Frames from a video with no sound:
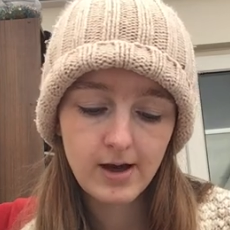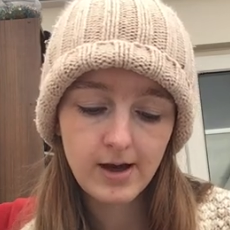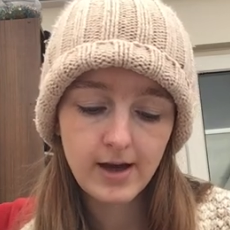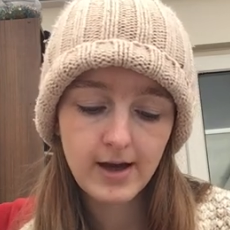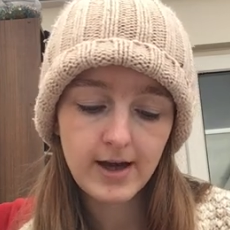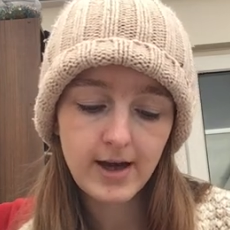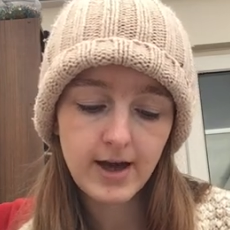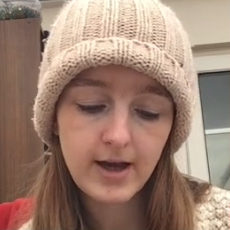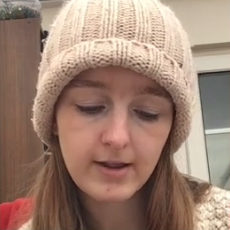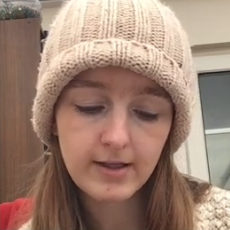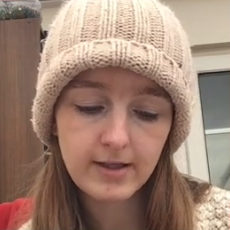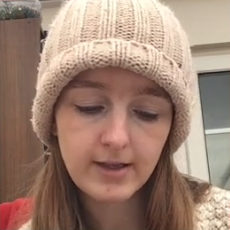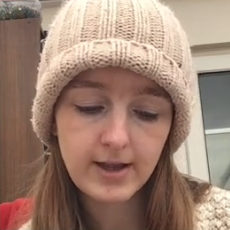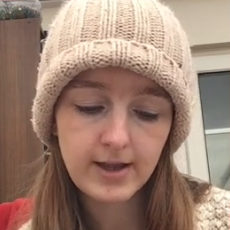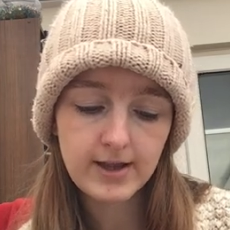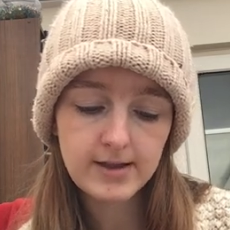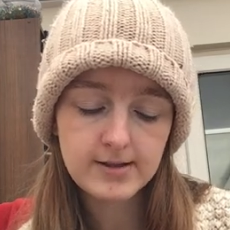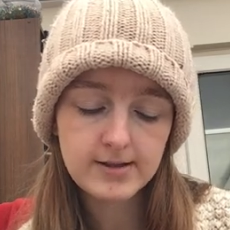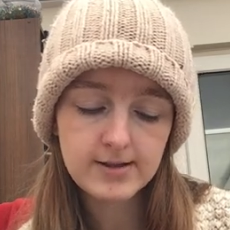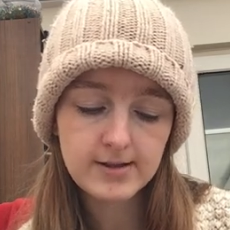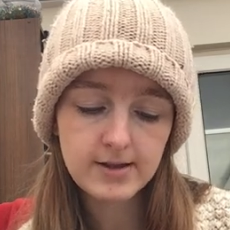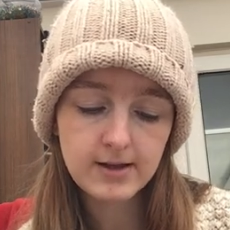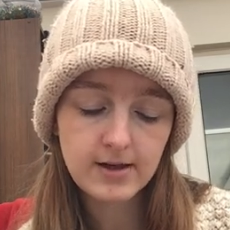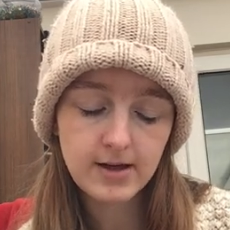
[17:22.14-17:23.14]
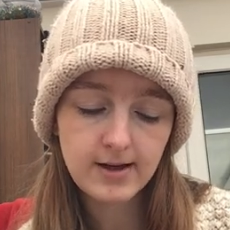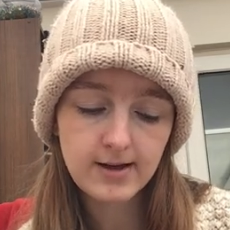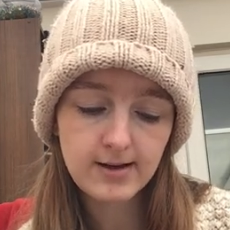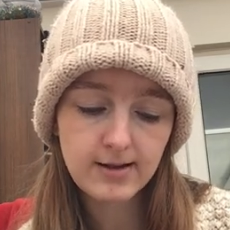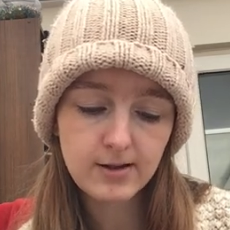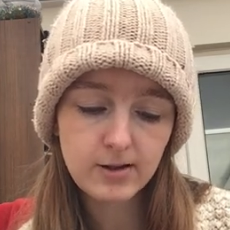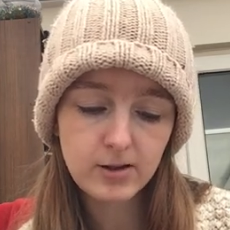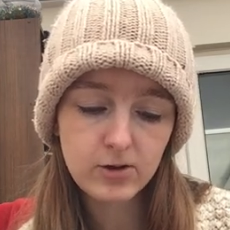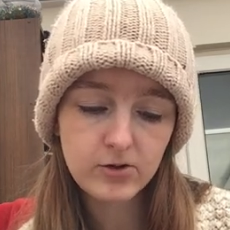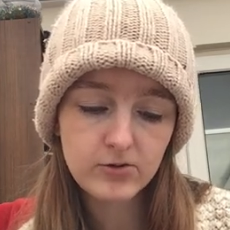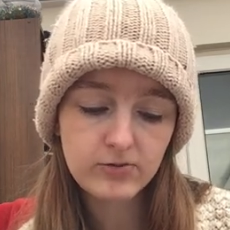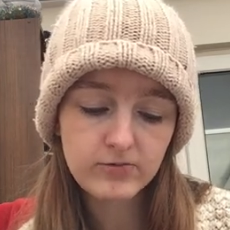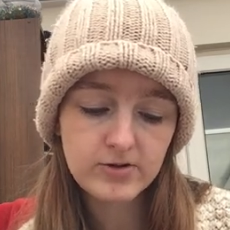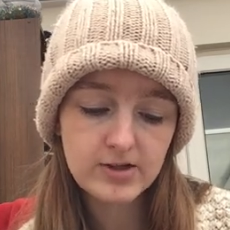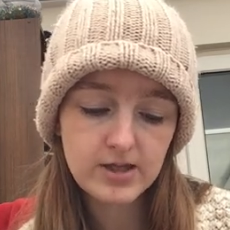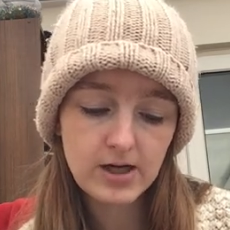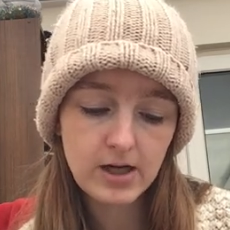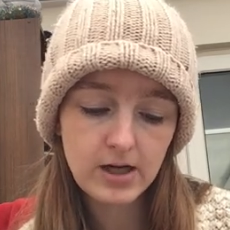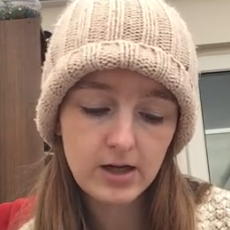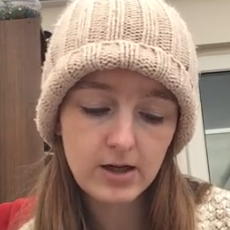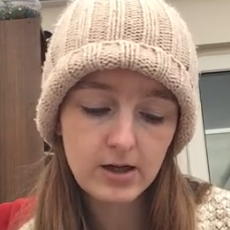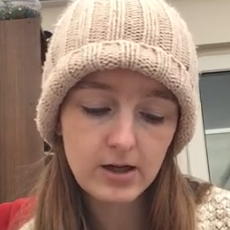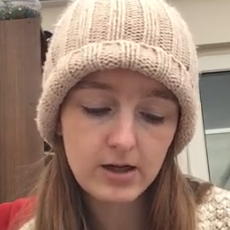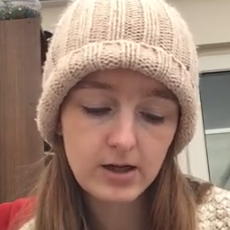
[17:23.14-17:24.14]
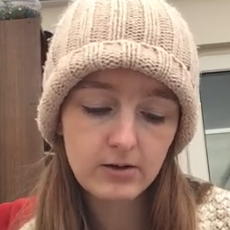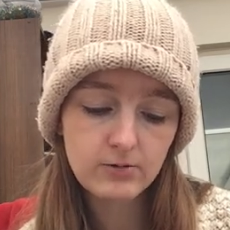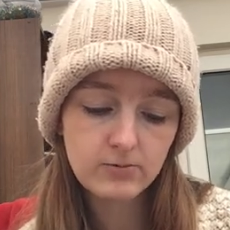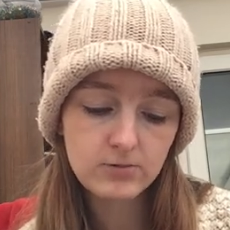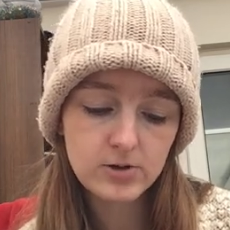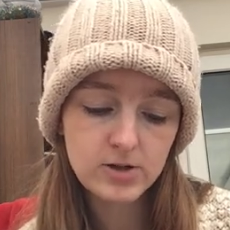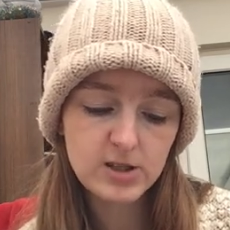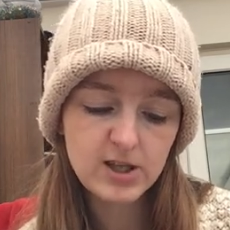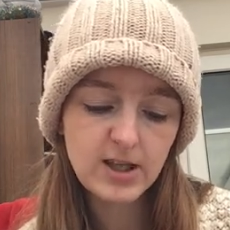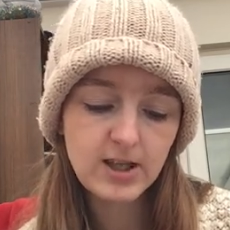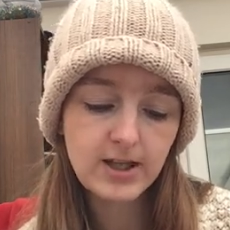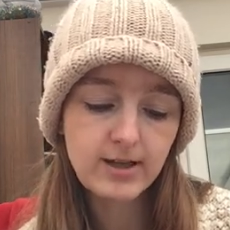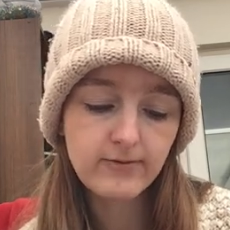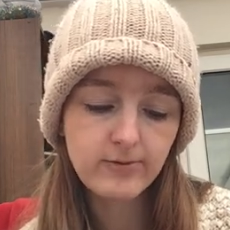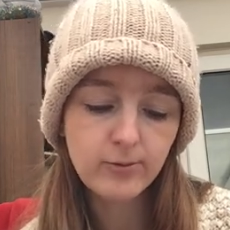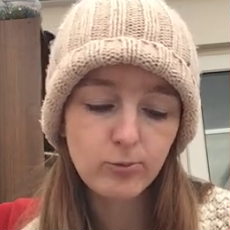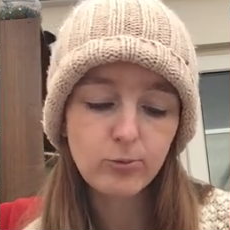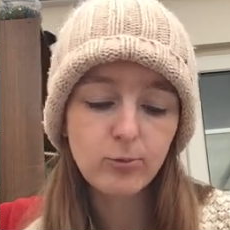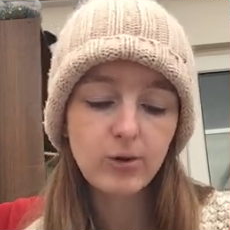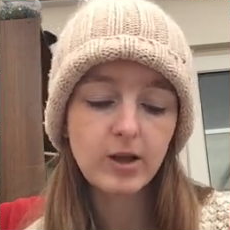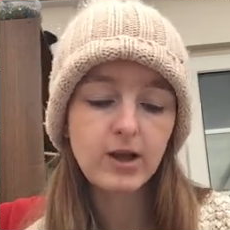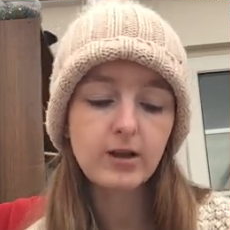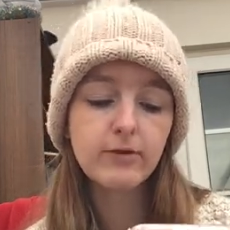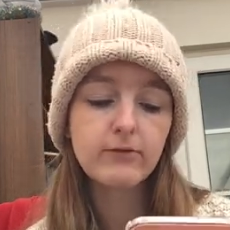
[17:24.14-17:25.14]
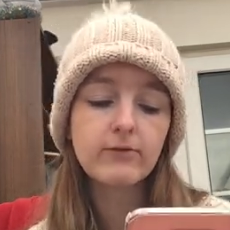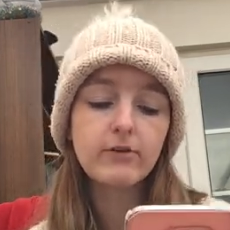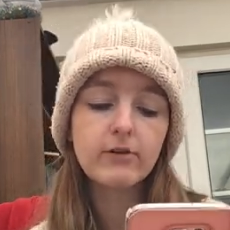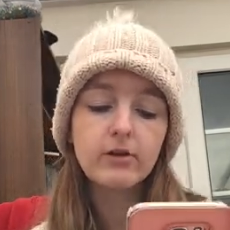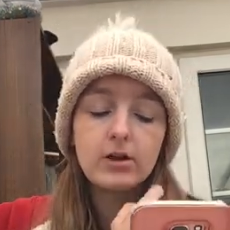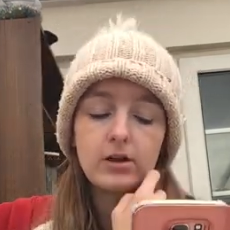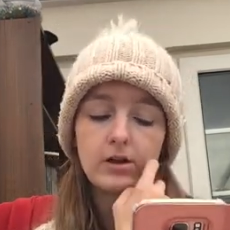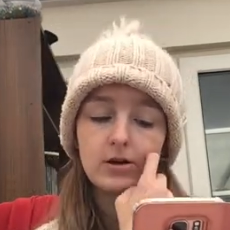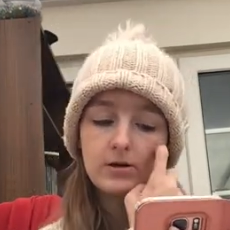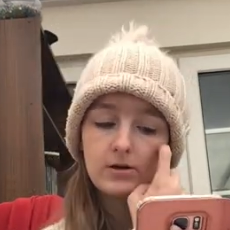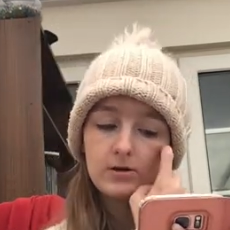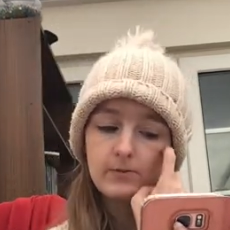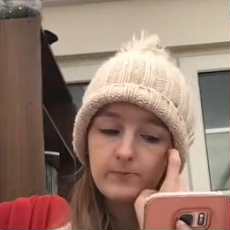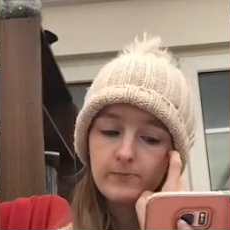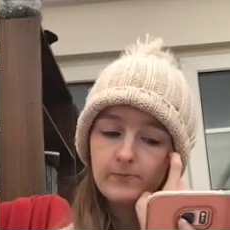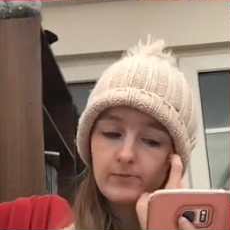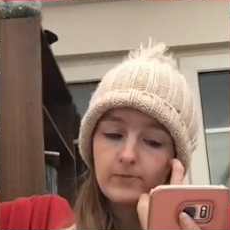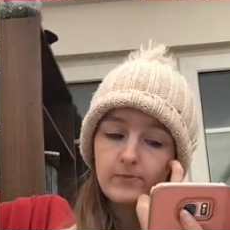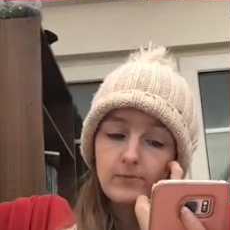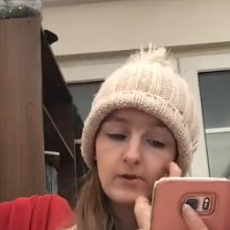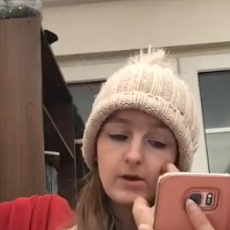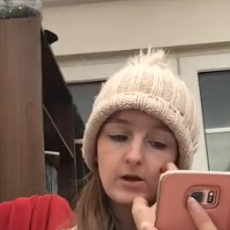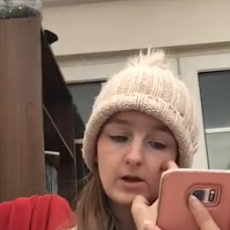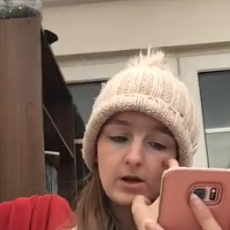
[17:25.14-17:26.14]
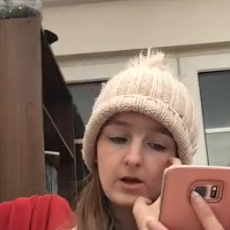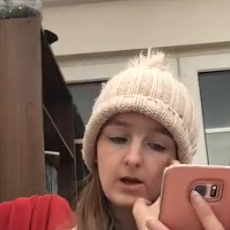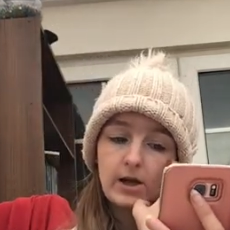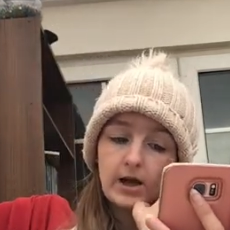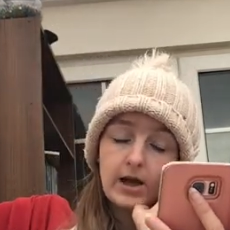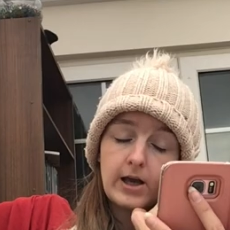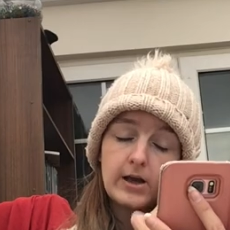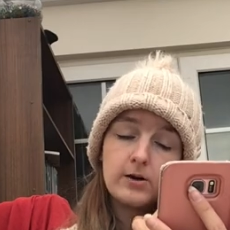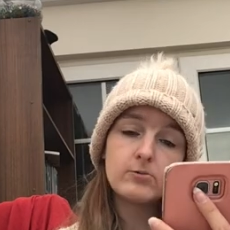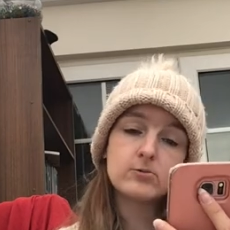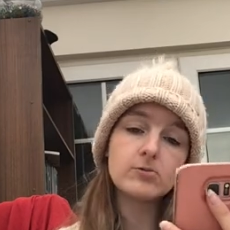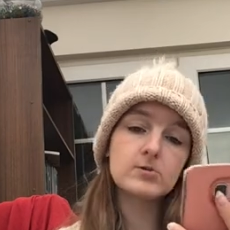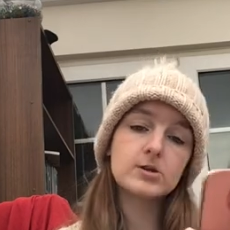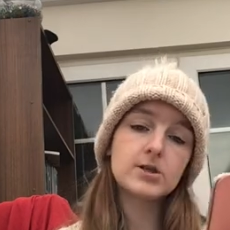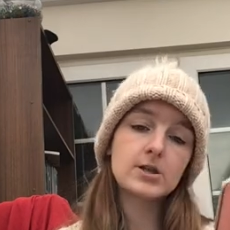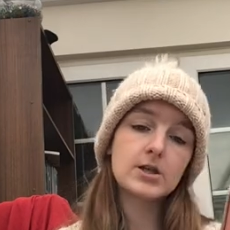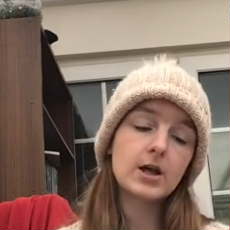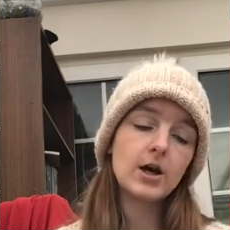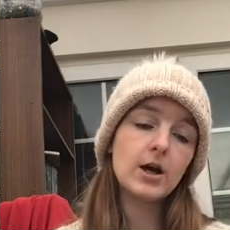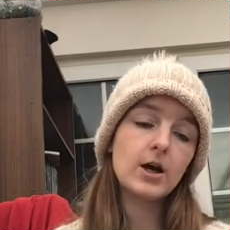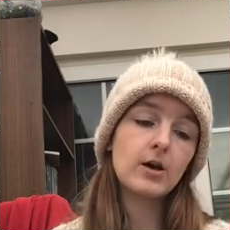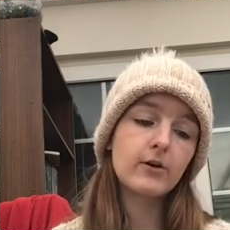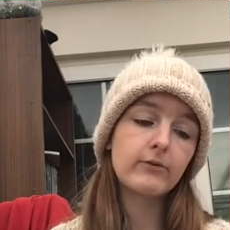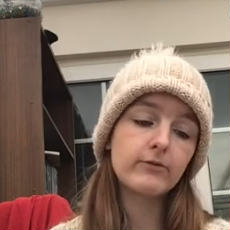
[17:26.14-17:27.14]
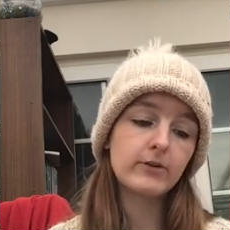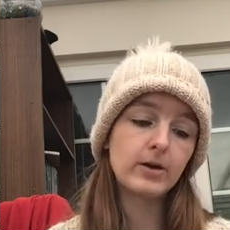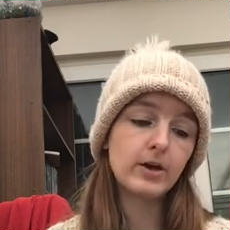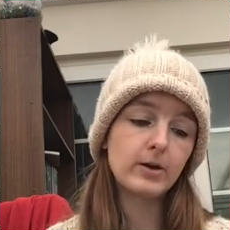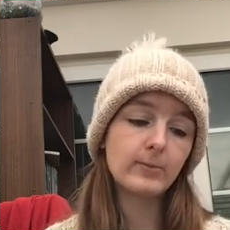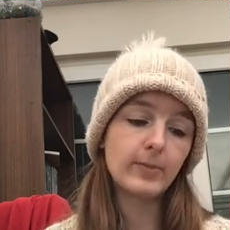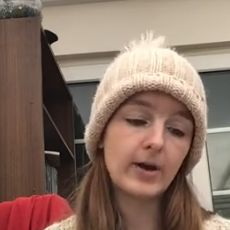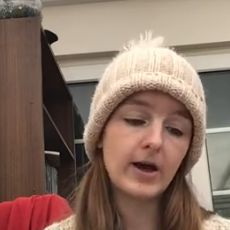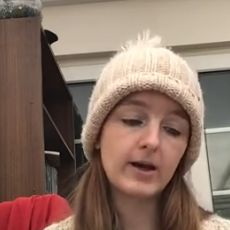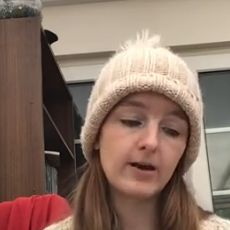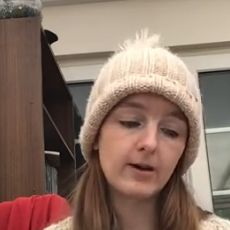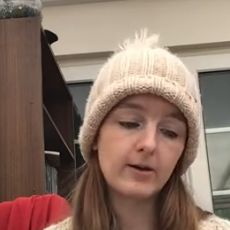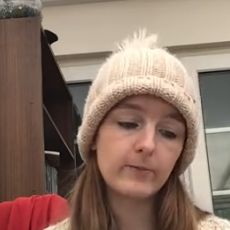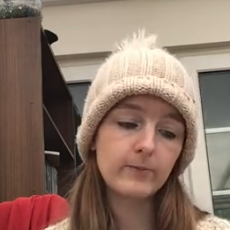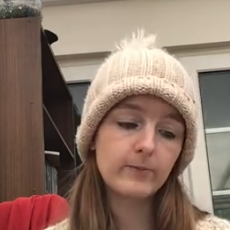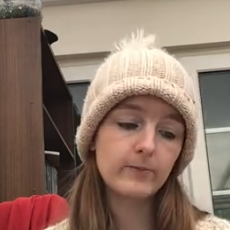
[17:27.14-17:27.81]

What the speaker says: I had this and I loved it. It was an even weave. It was a kit off eBay.